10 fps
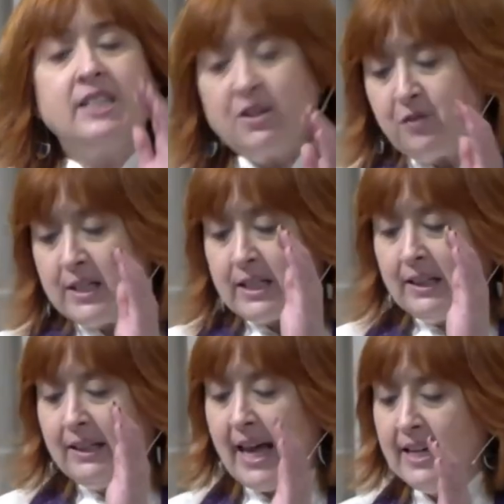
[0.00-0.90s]
us a
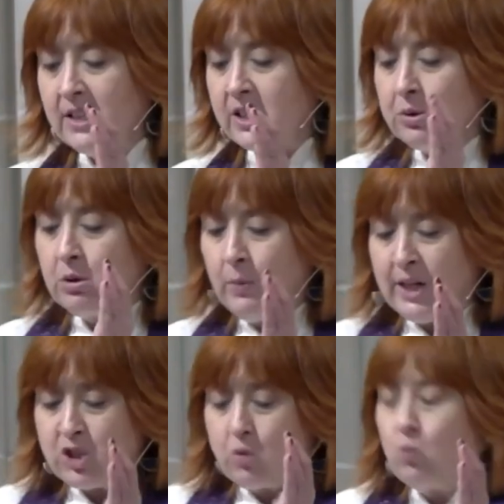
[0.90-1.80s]
different lens
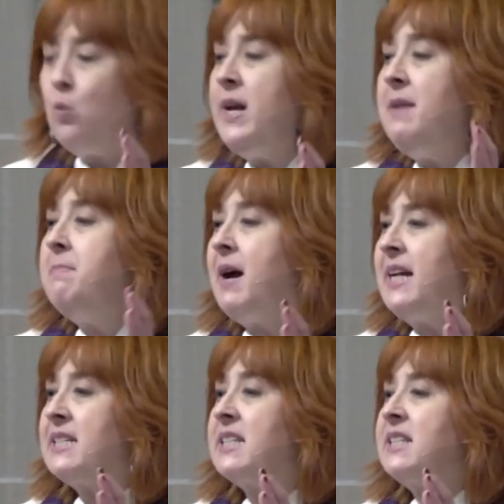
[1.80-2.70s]
through which we
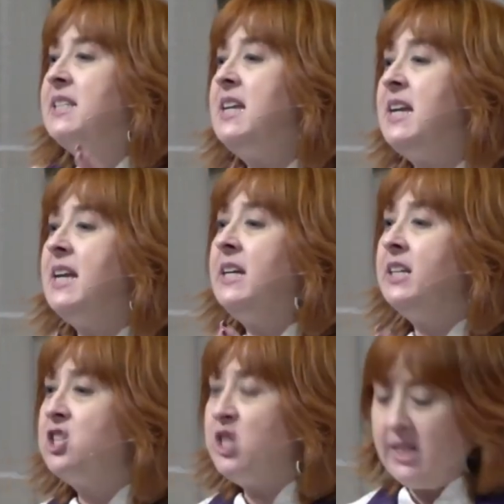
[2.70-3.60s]
might
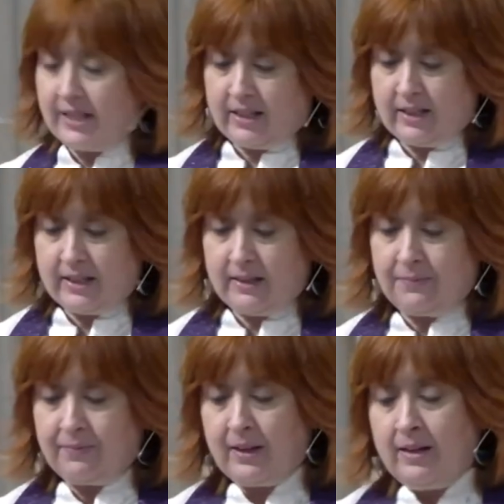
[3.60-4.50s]
see
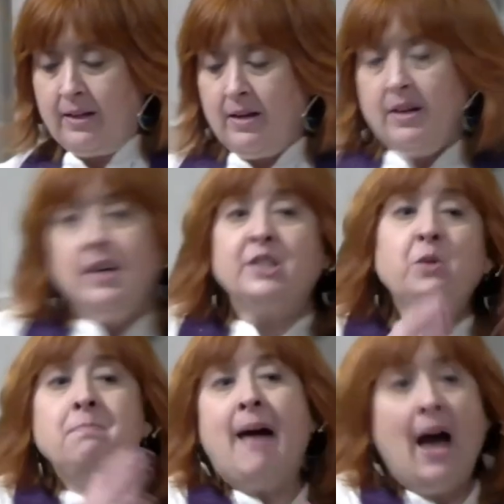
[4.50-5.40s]
Jesus.
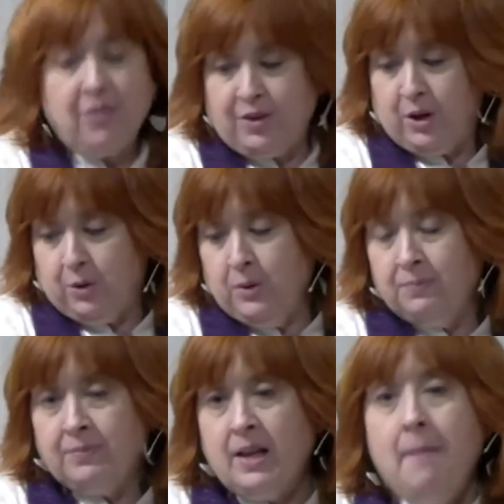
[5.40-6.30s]
So,
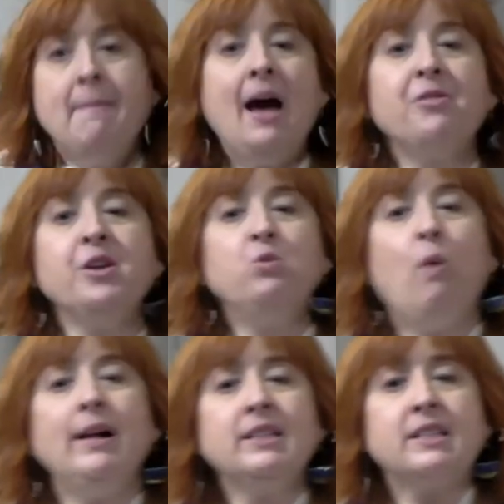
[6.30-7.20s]
Matthew
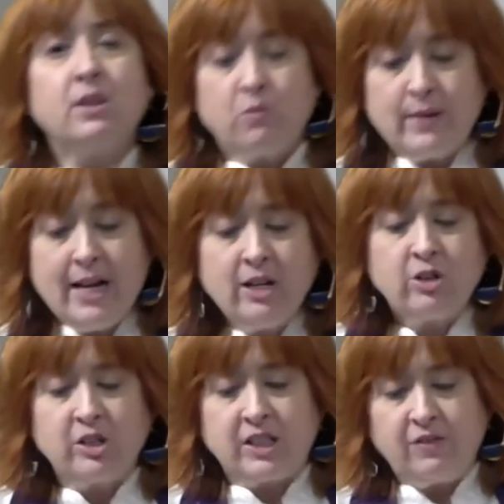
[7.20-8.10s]
Matthew wants the
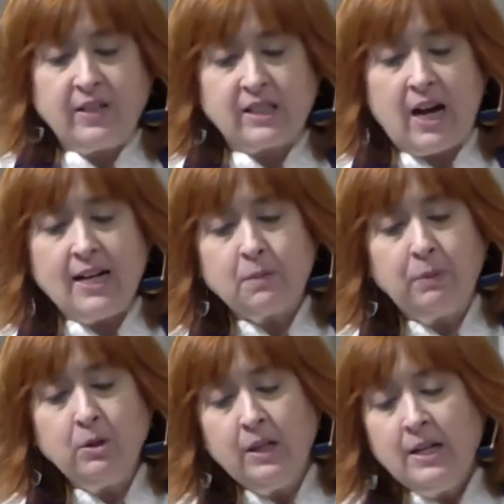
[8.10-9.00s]
readers of his
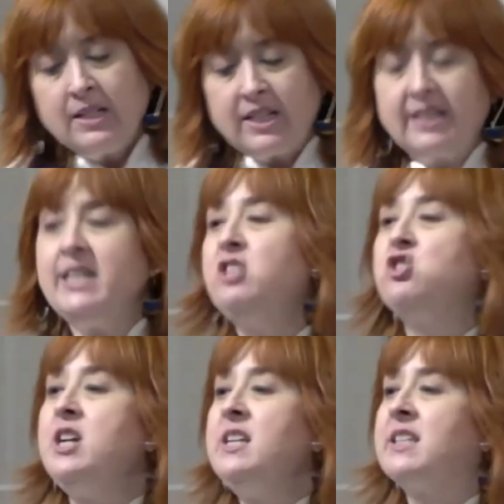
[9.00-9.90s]
gospel to
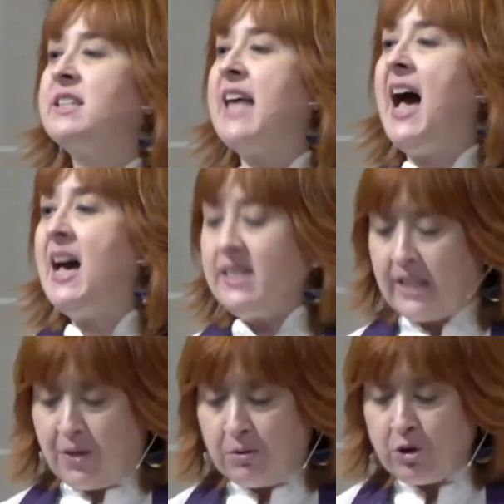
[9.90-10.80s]
see Jesus
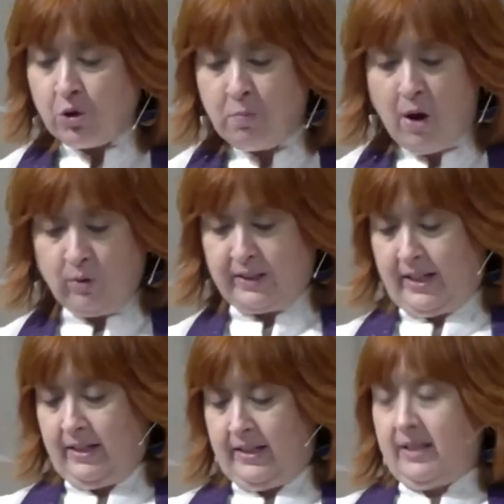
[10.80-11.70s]
as the new
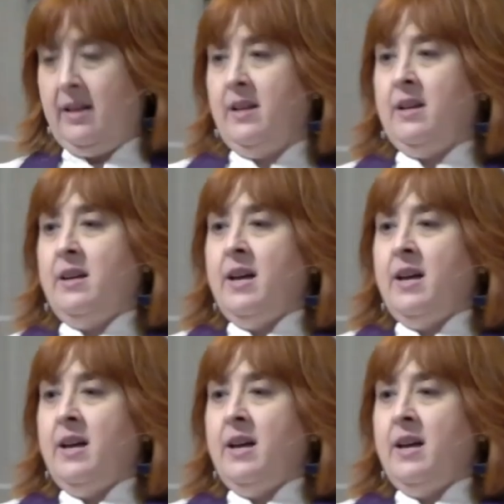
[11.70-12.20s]
Moses,